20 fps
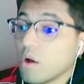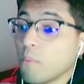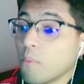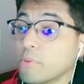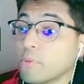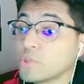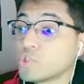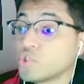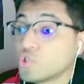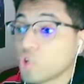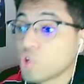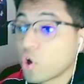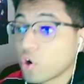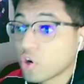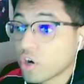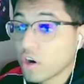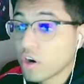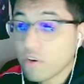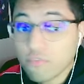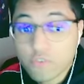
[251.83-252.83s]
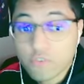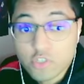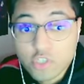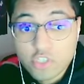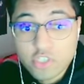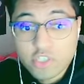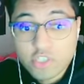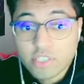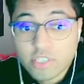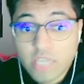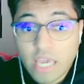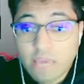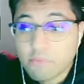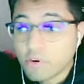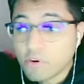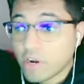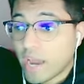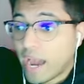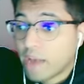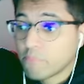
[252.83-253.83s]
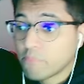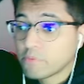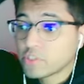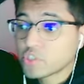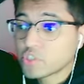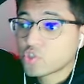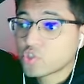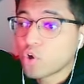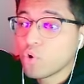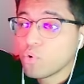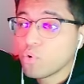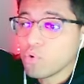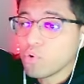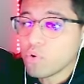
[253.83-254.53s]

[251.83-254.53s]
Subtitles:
Berserker versus Saber happens too?